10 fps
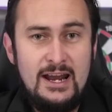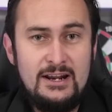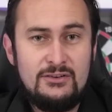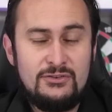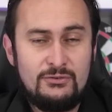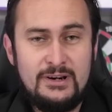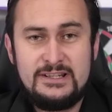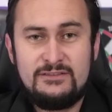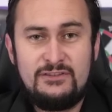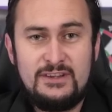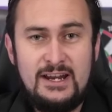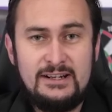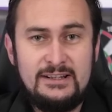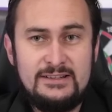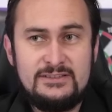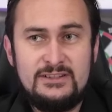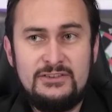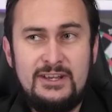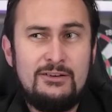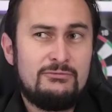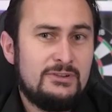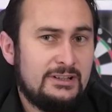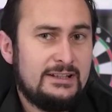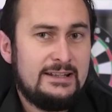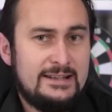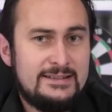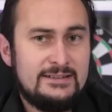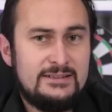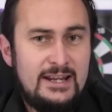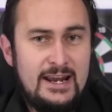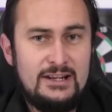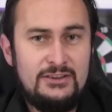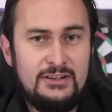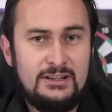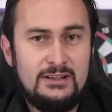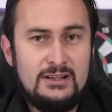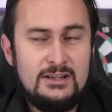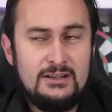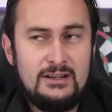and the reason for that is that there really isn't anything